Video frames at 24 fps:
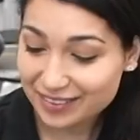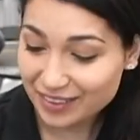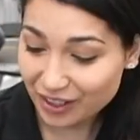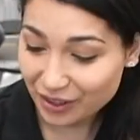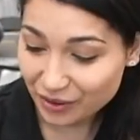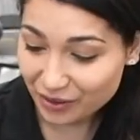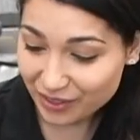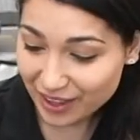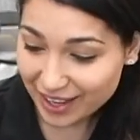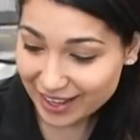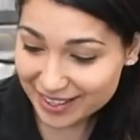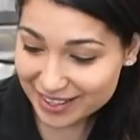
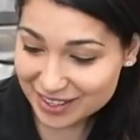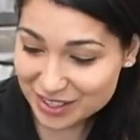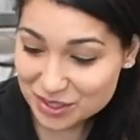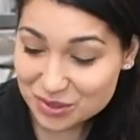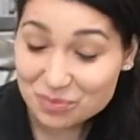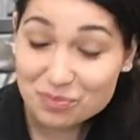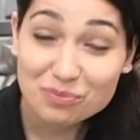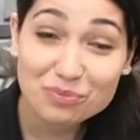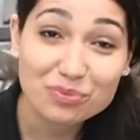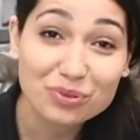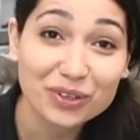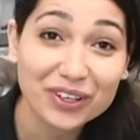So that
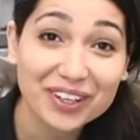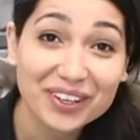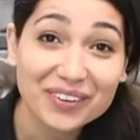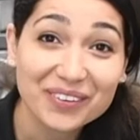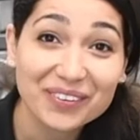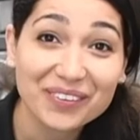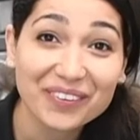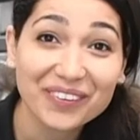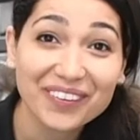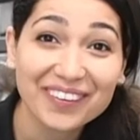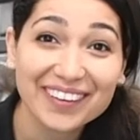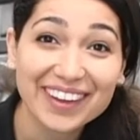is pretty
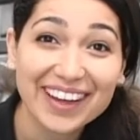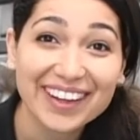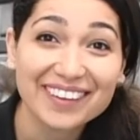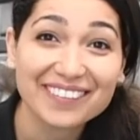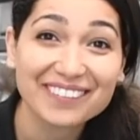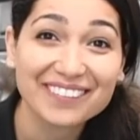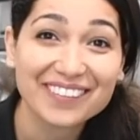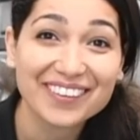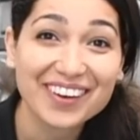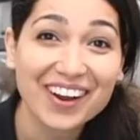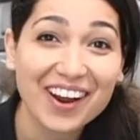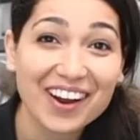cool
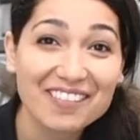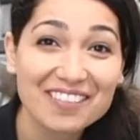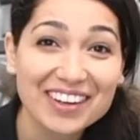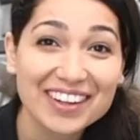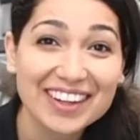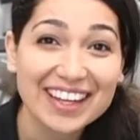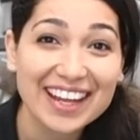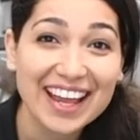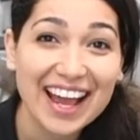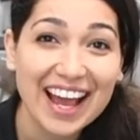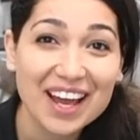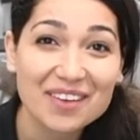that
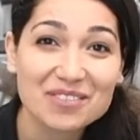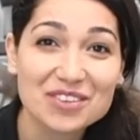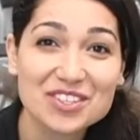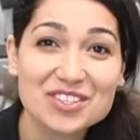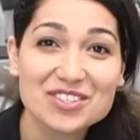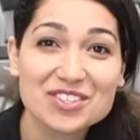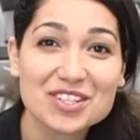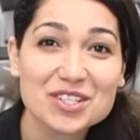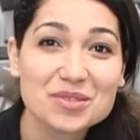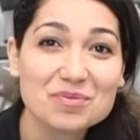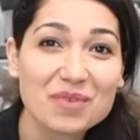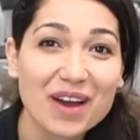everything
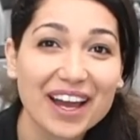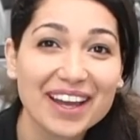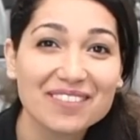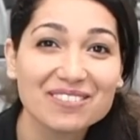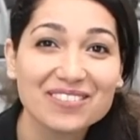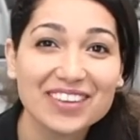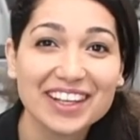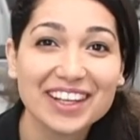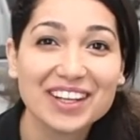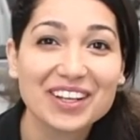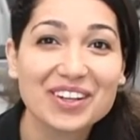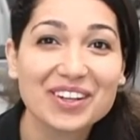happens just
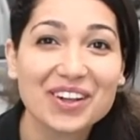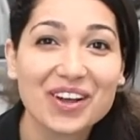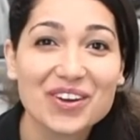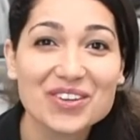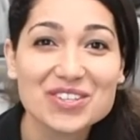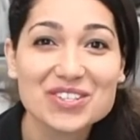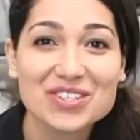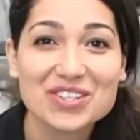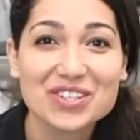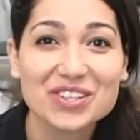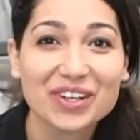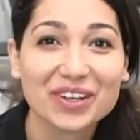by being
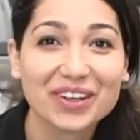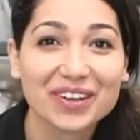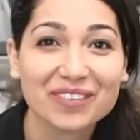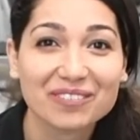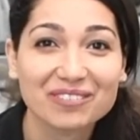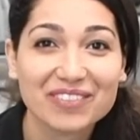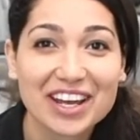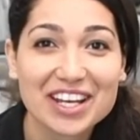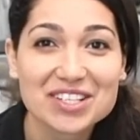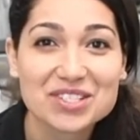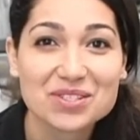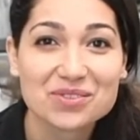close to
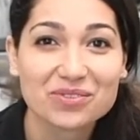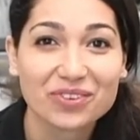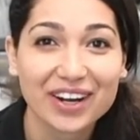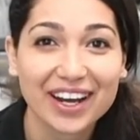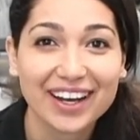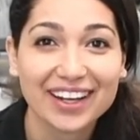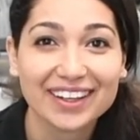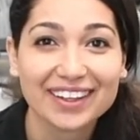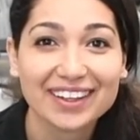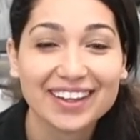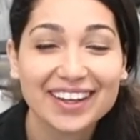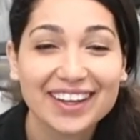your best
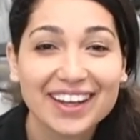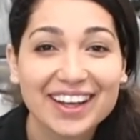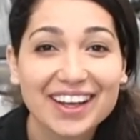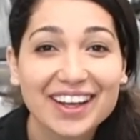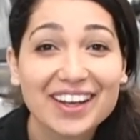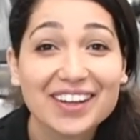friend.